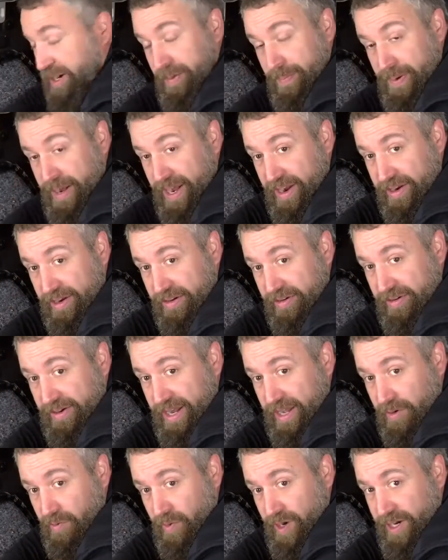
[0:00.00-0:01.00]
our power and
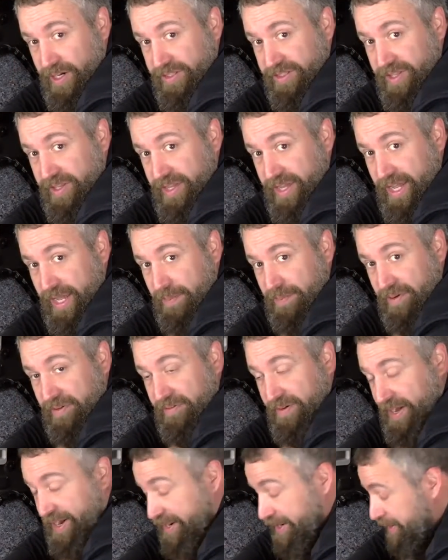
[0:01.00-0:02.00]
ground wire to the
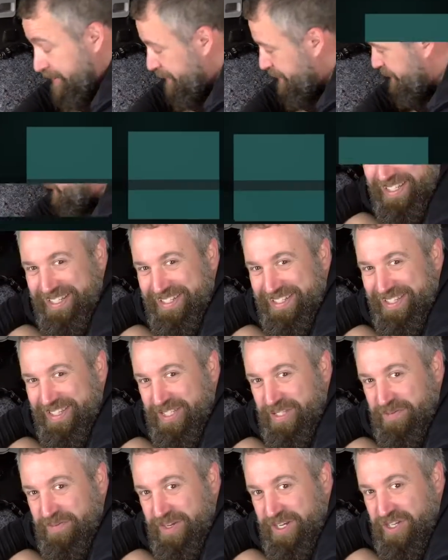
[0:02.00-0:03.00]
amplifier.
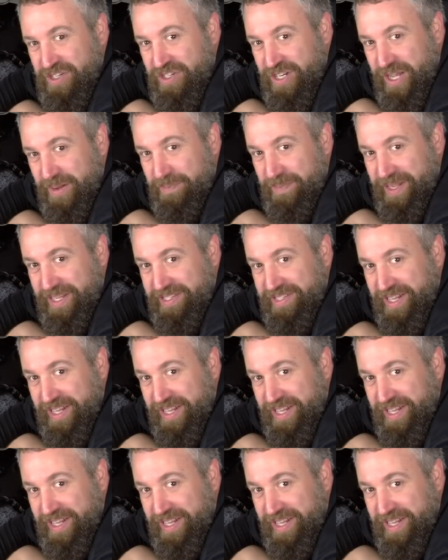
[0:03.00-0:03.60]
Let's finish up by